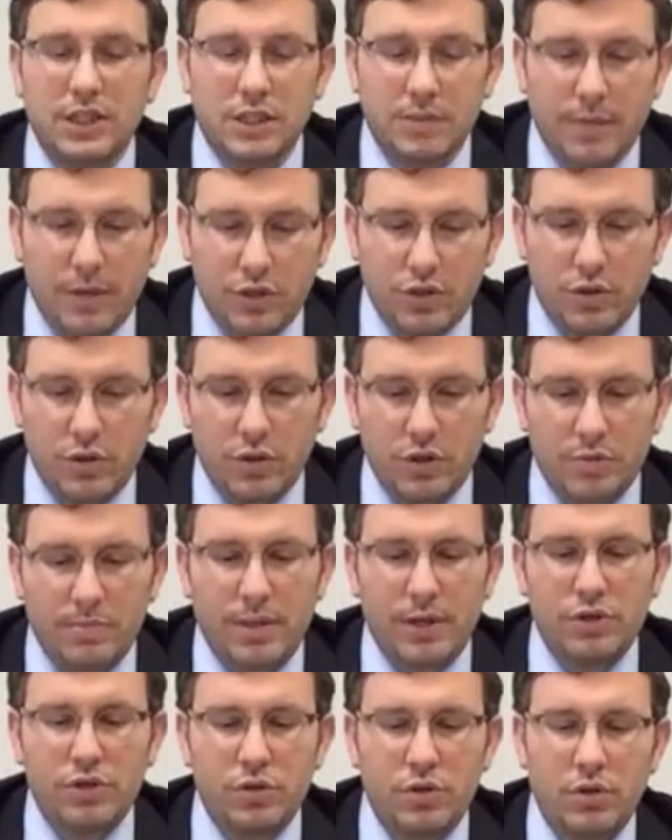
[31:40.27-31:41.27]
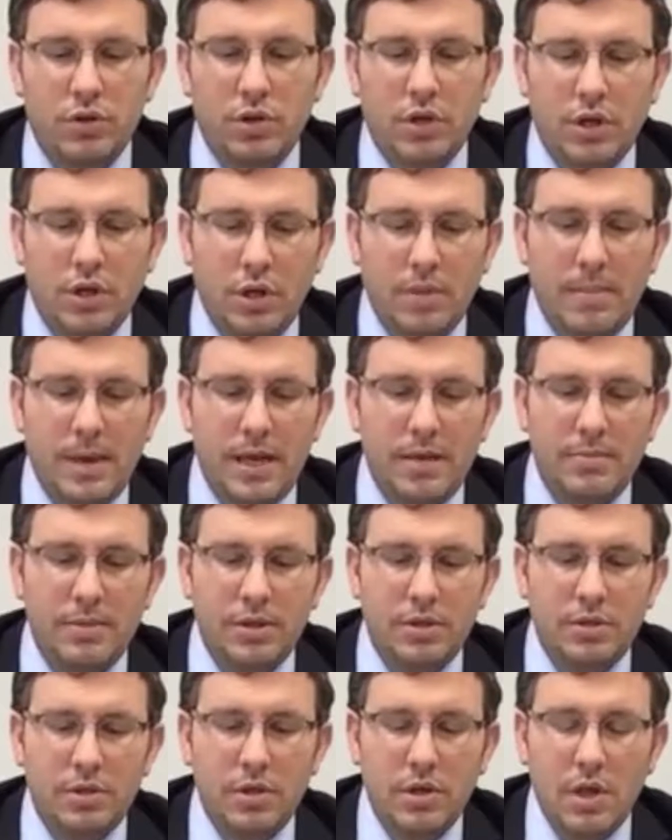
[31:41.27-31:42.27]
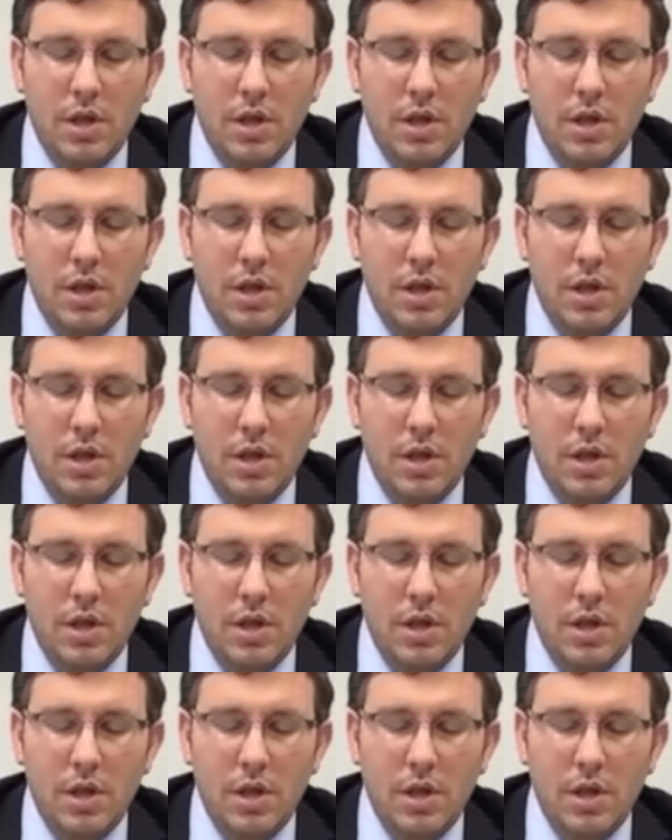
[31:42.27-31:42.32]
special commandment.